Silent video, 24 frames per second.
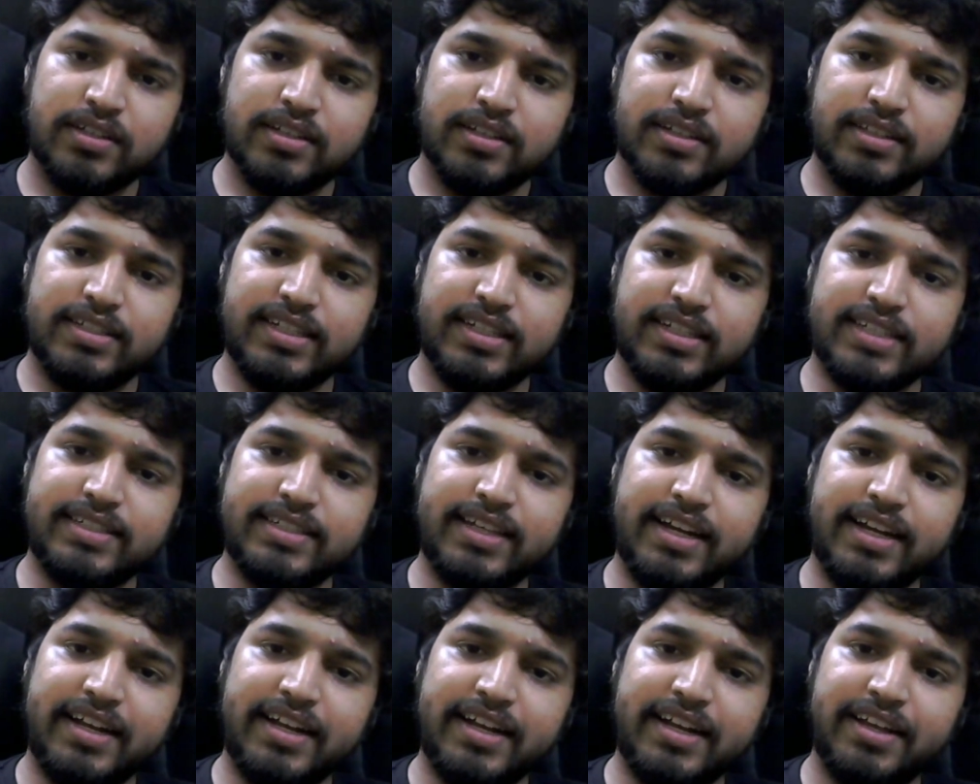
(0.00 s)

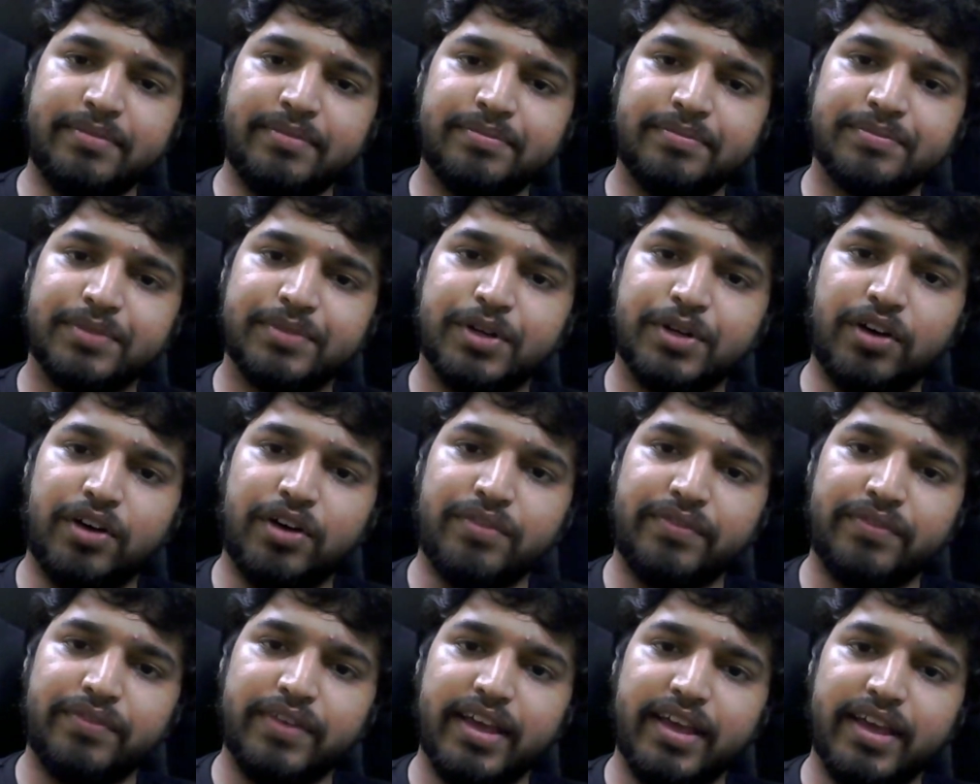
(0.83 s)
GCD
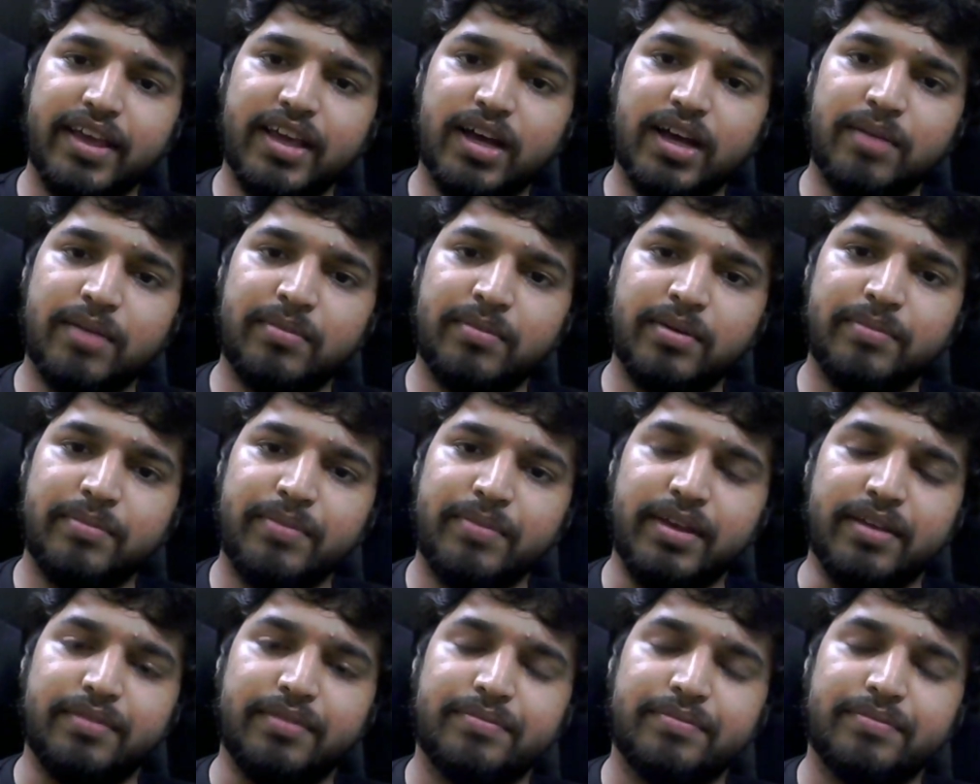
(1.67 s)
of A comma B.